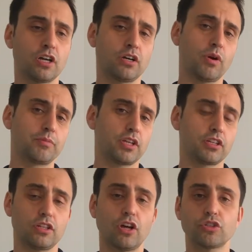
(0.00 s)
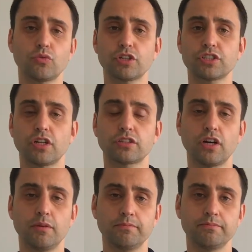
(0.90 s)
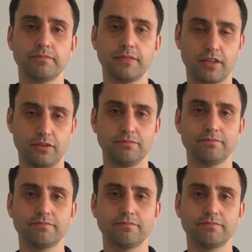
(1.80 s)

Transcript: Our website is laundroworks.com. Thank you.